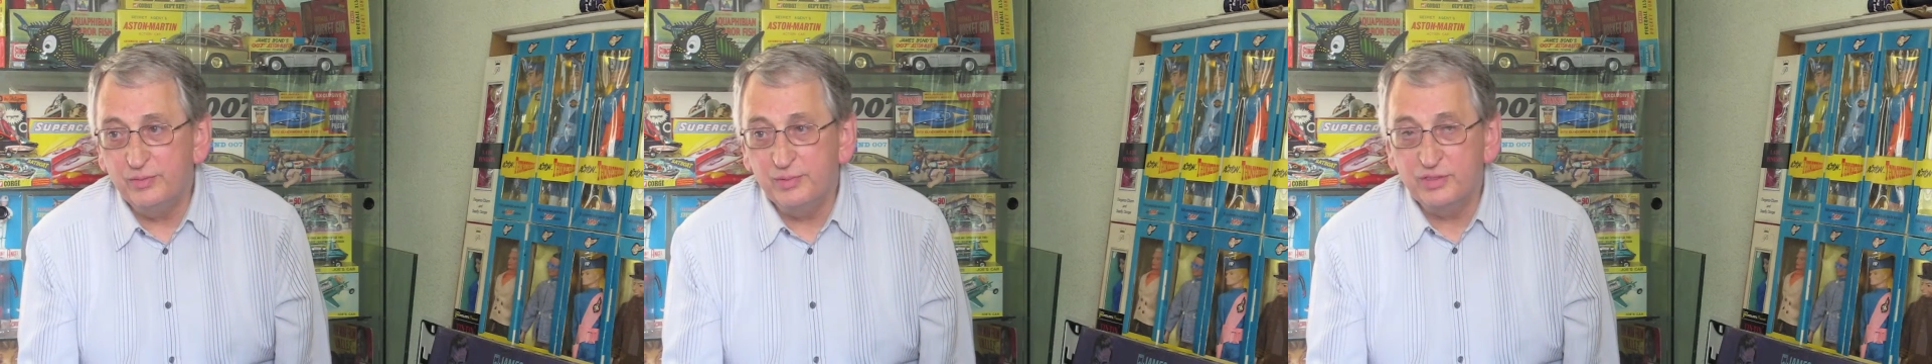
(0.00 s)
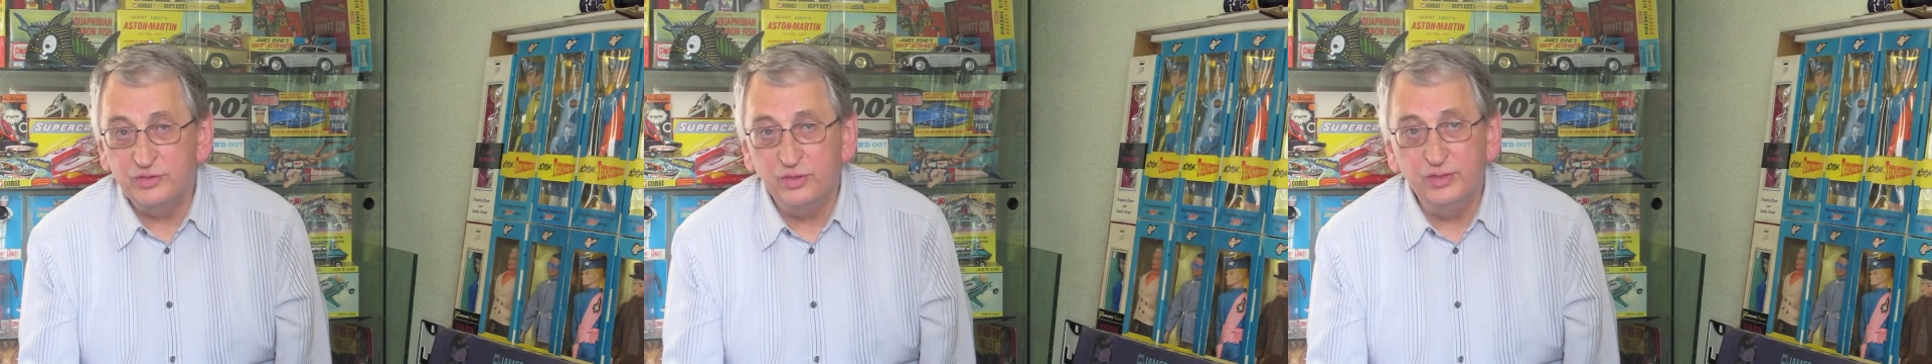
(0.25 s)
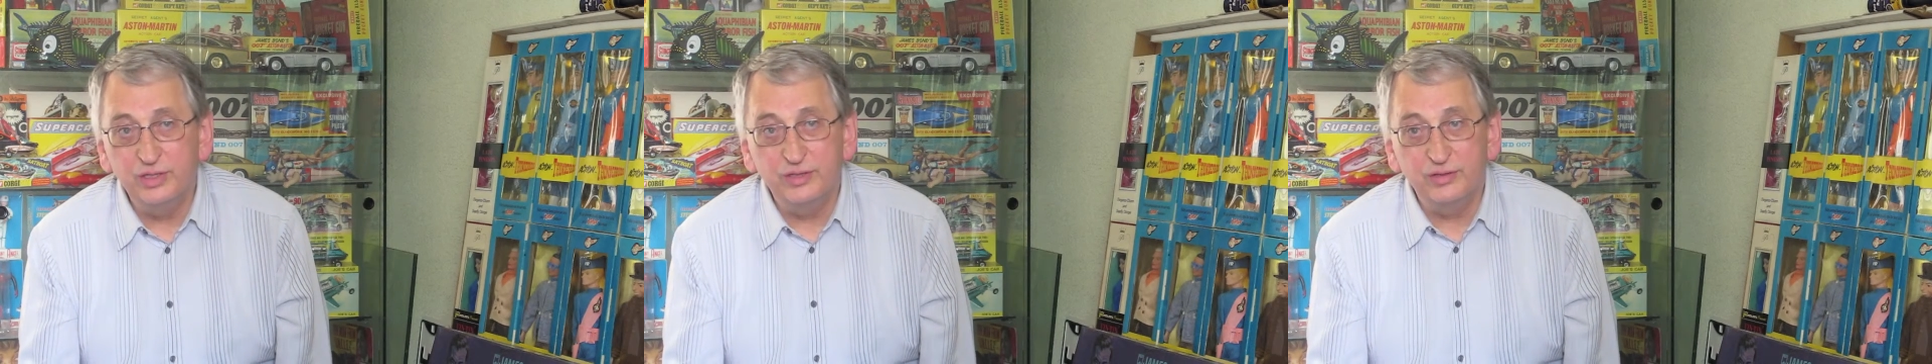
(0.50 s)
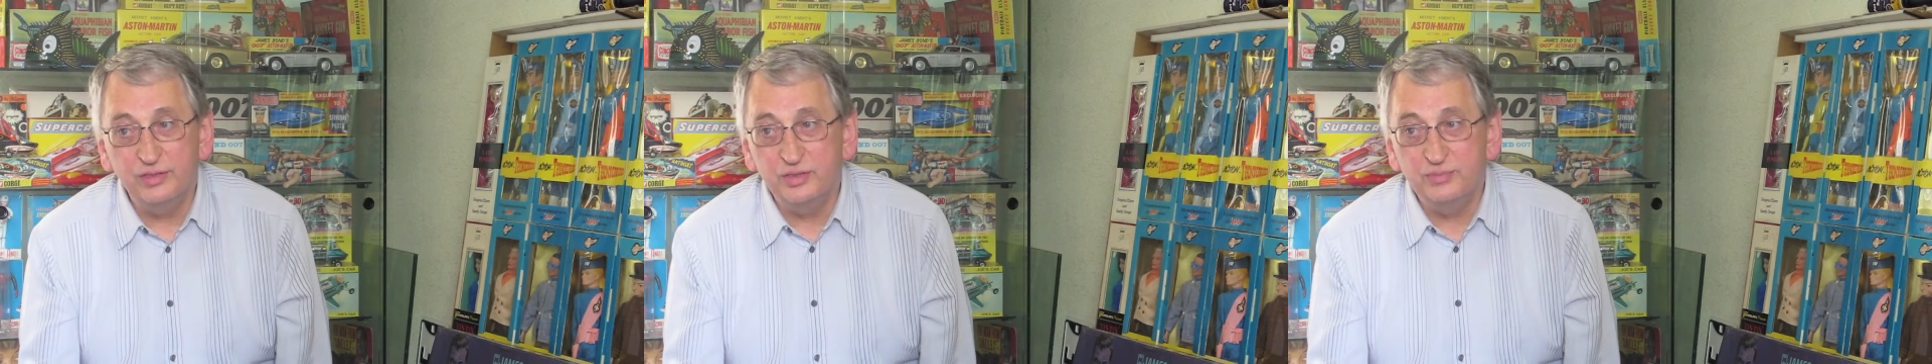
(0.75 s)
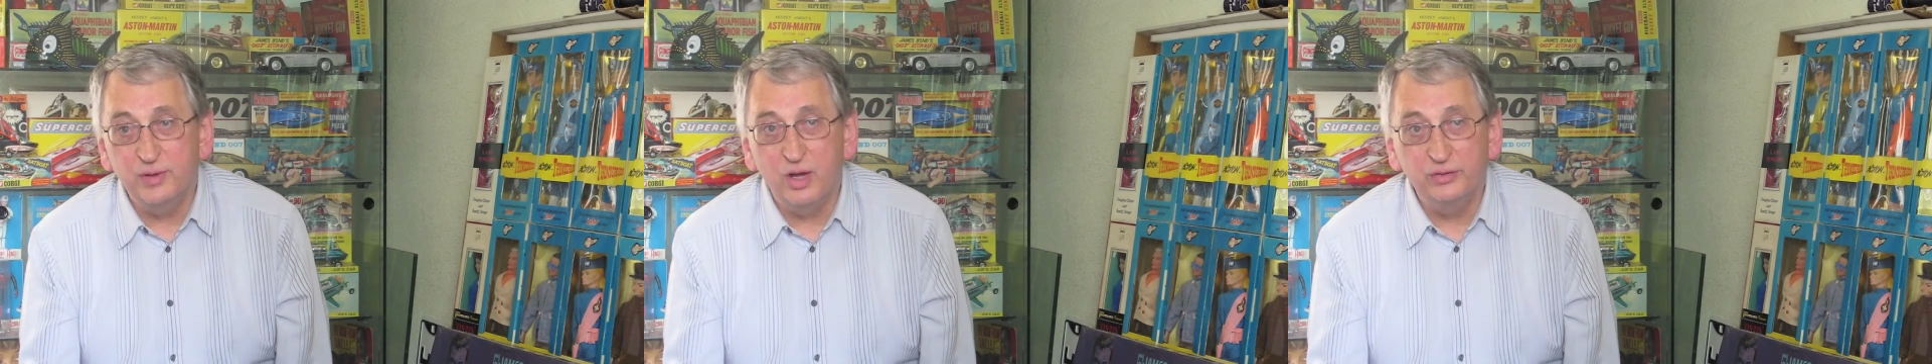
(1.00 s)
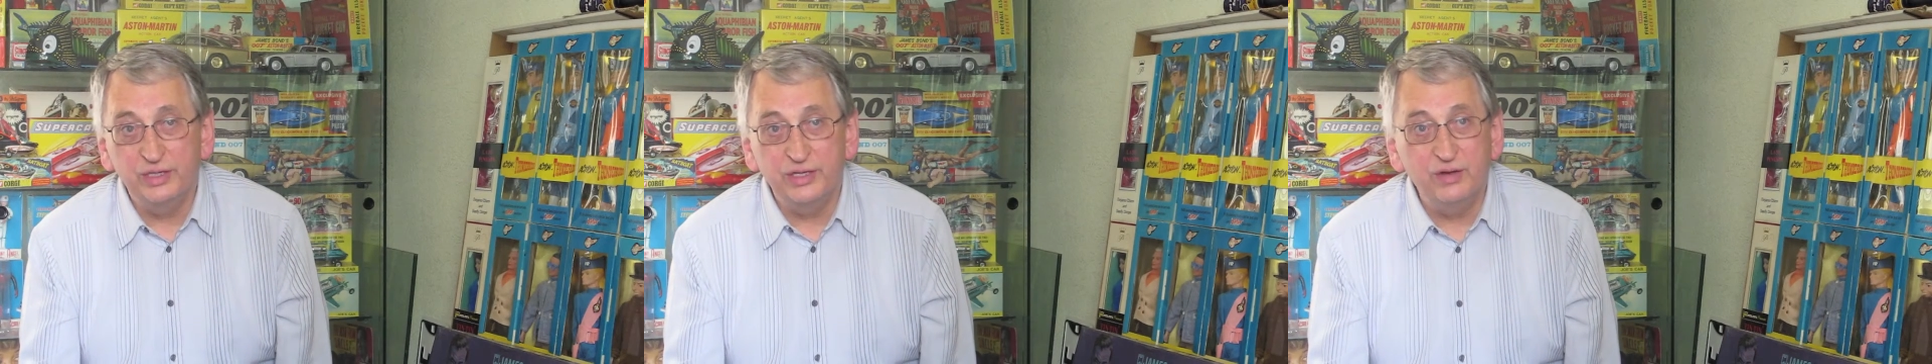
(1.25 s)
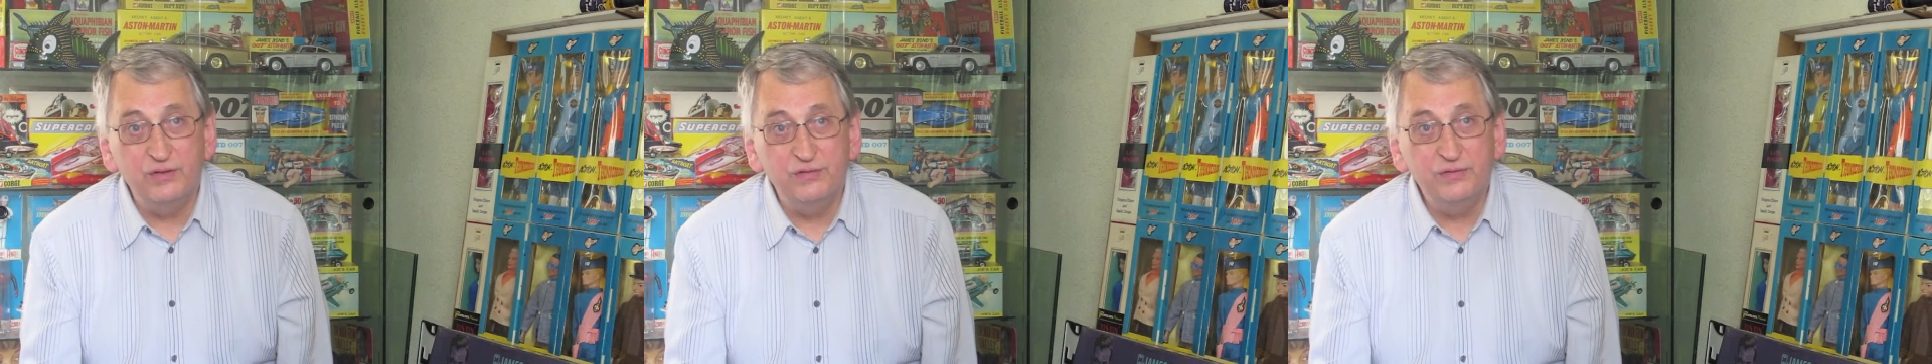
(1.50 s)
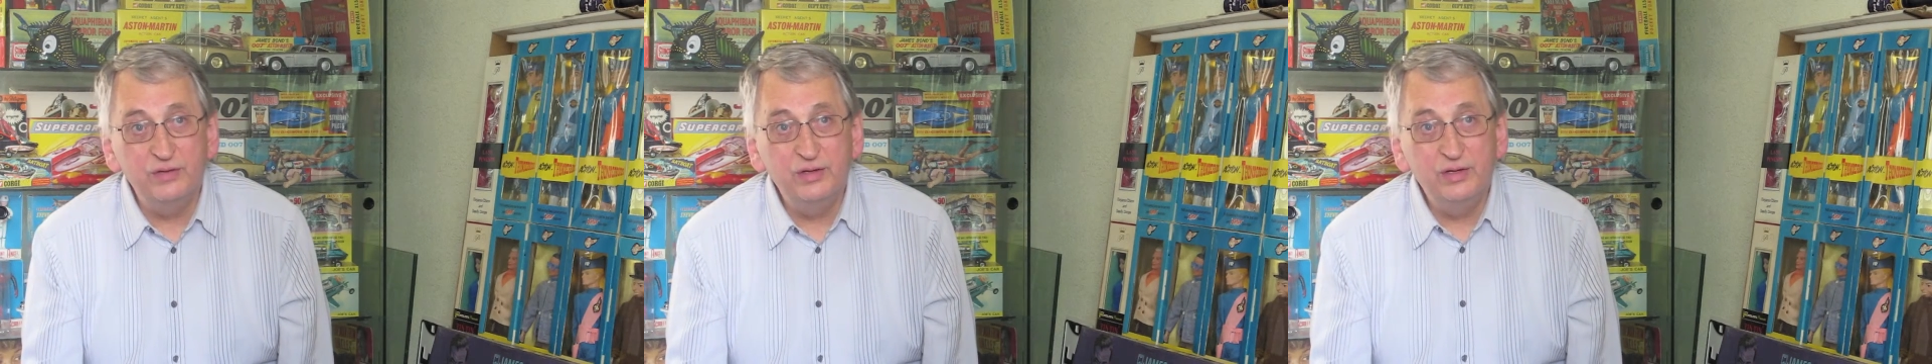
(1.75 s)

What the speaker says: my son that sparked it off.